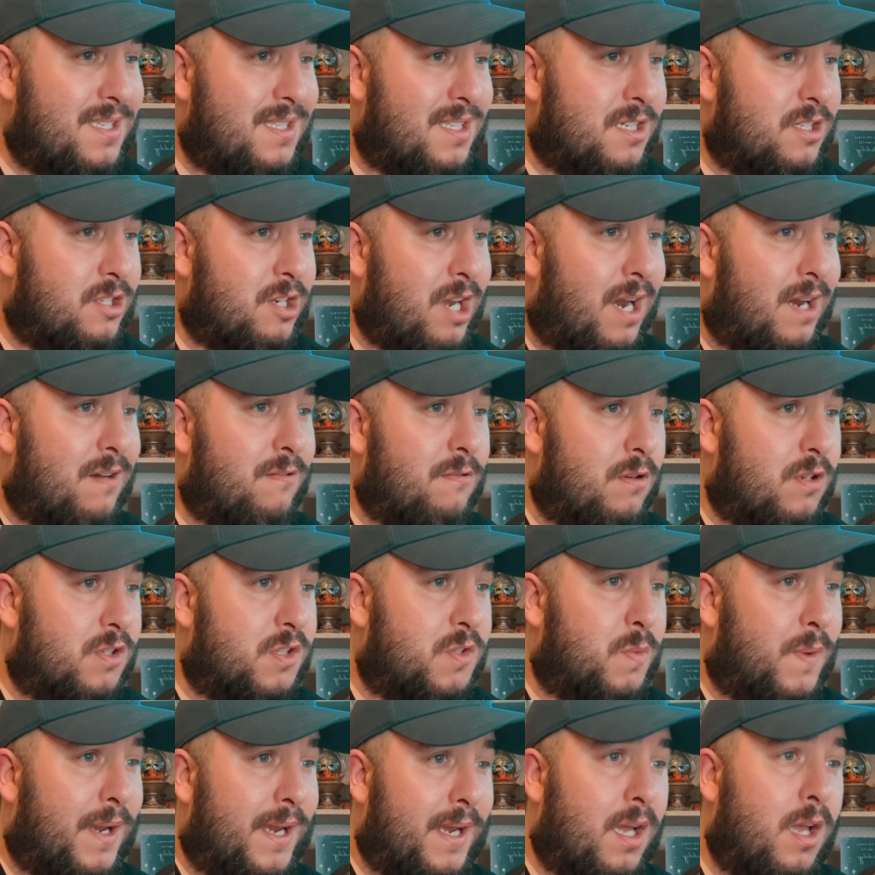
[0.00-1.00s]
The gyro
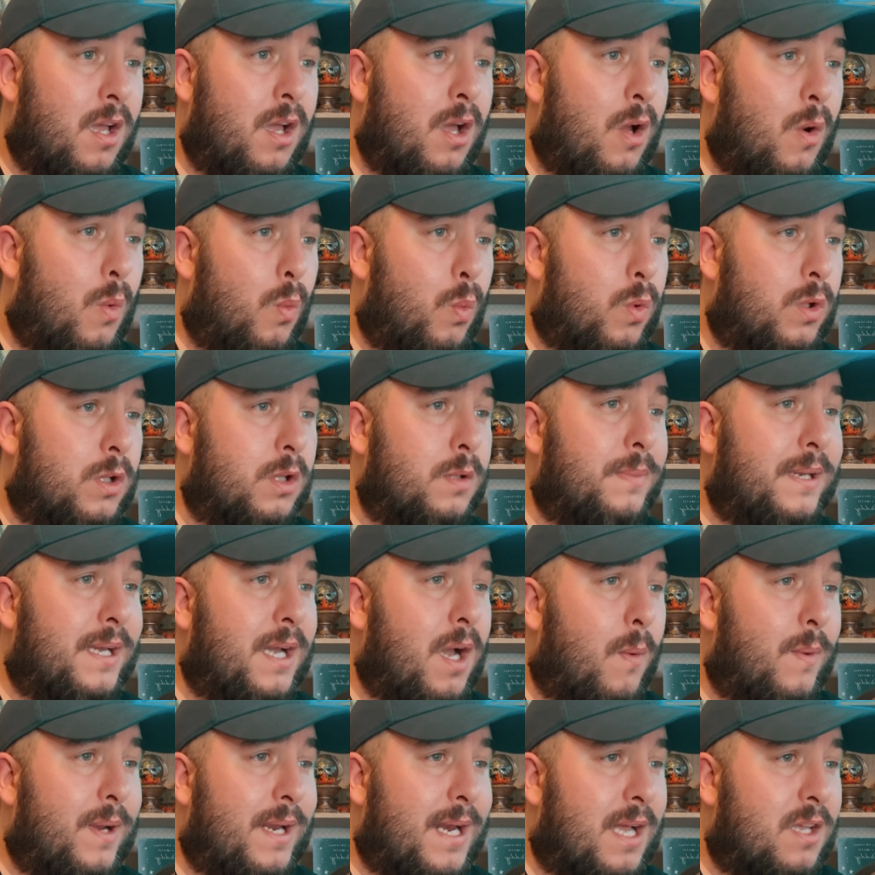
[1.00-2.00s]
swing will be
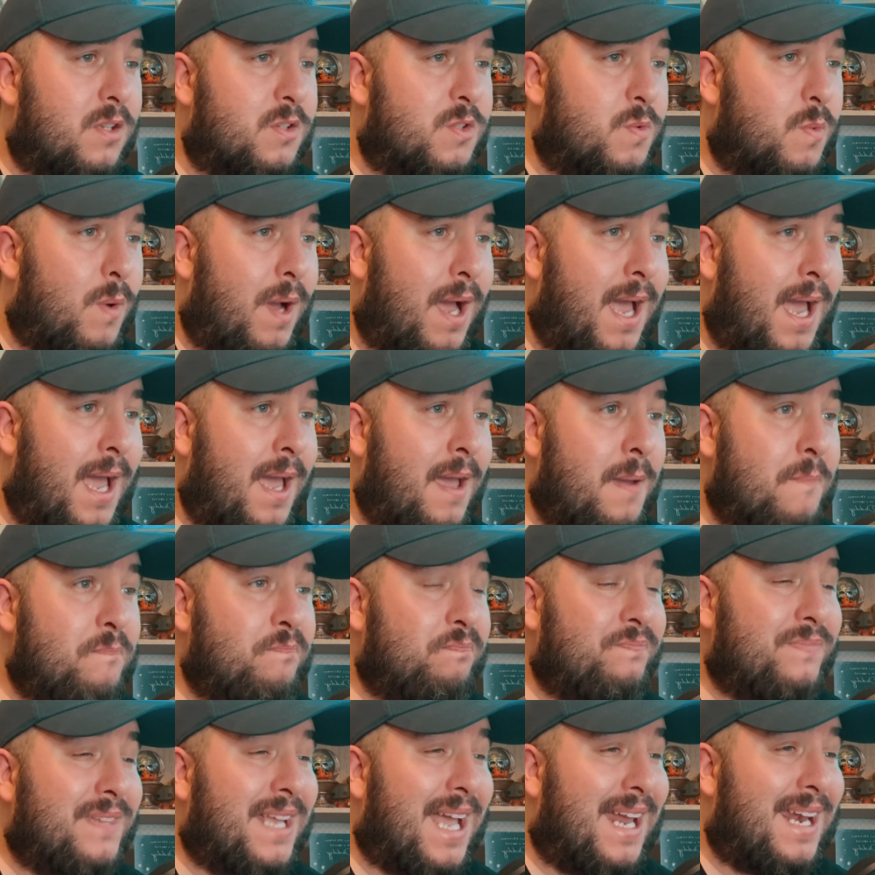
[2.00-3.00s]
going elsewhere,
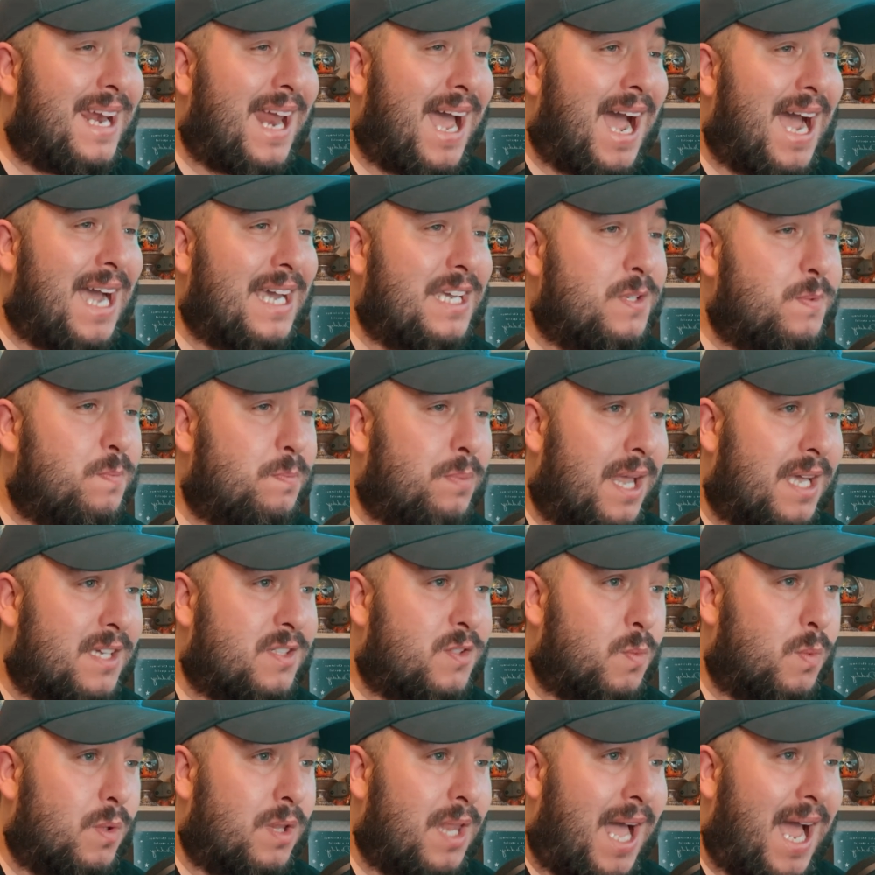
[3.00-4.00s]
and Ice
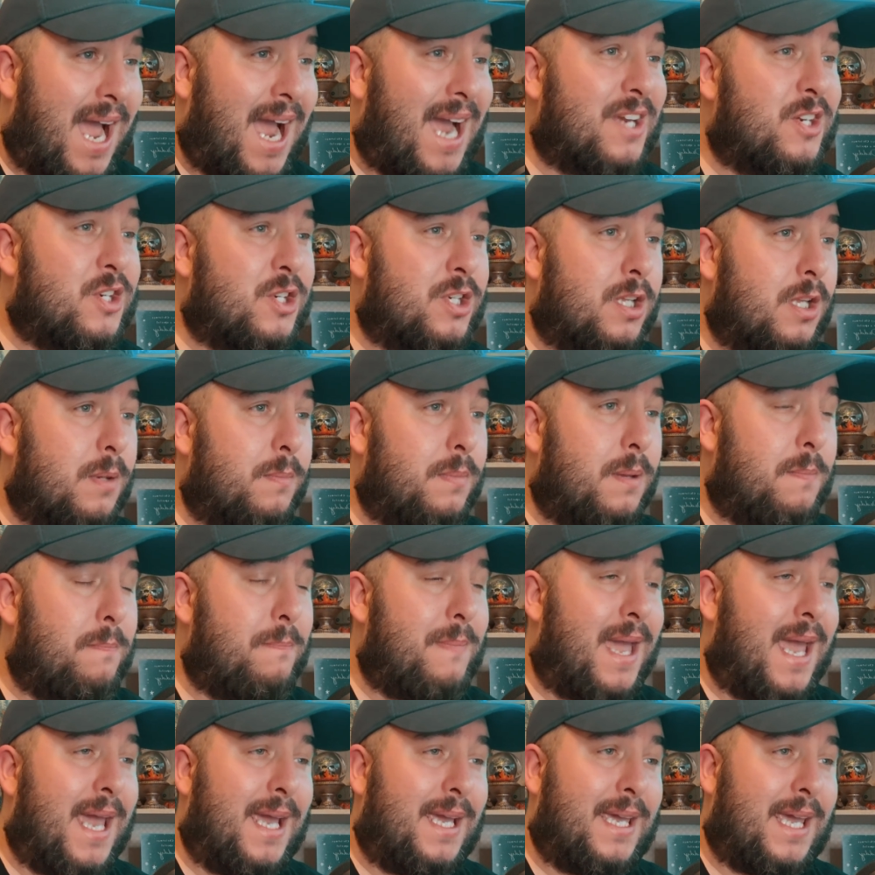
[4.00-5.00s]
Blast will actually be
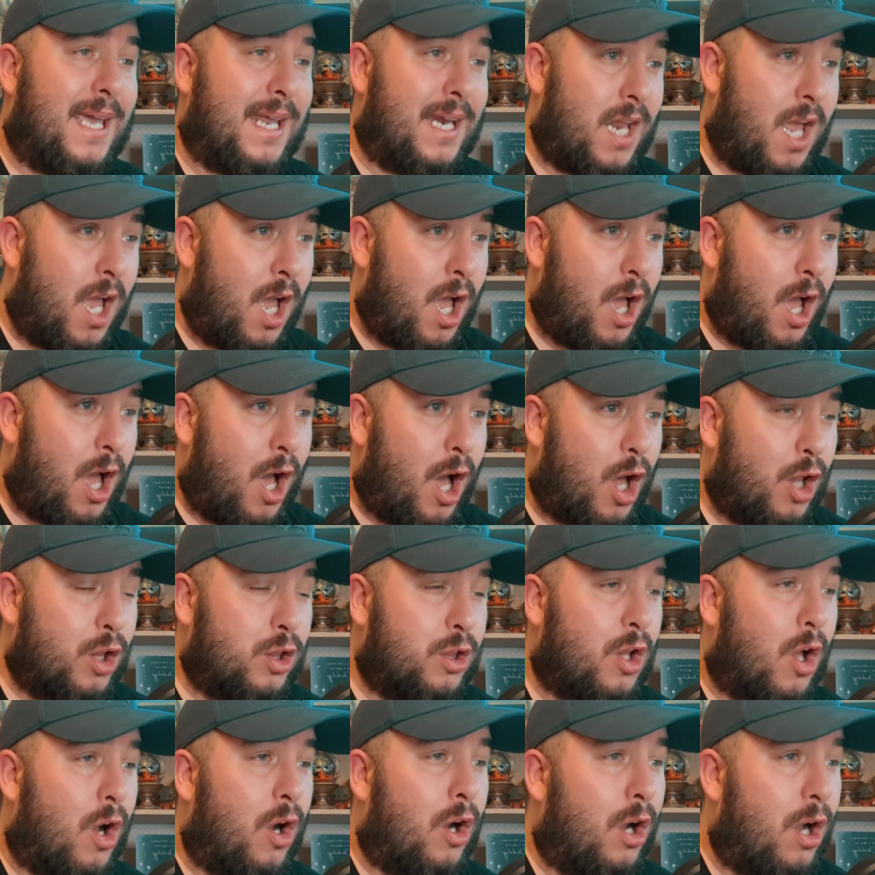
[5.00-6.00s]
making a
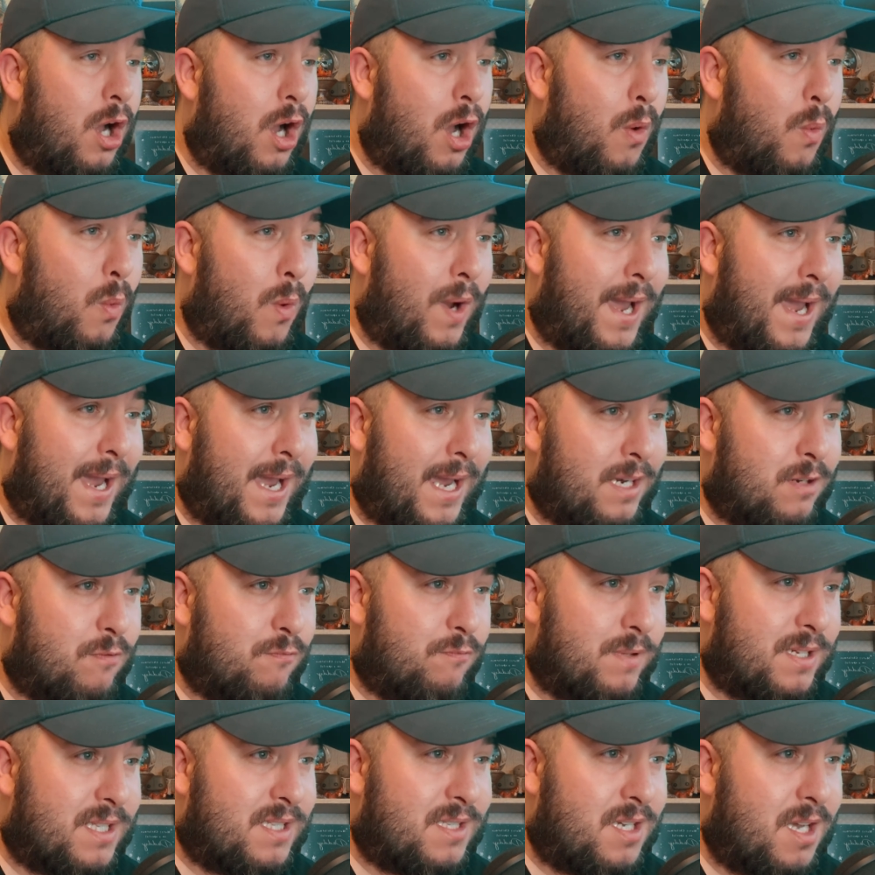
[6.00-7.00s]

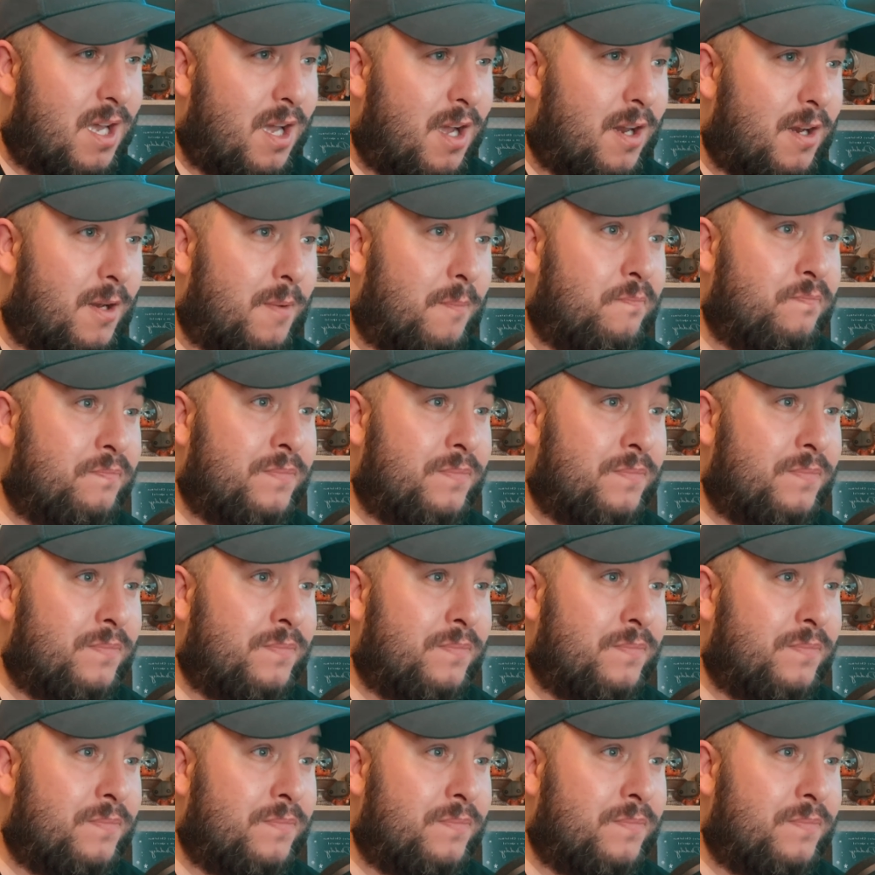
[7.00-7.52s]
long-awaited return.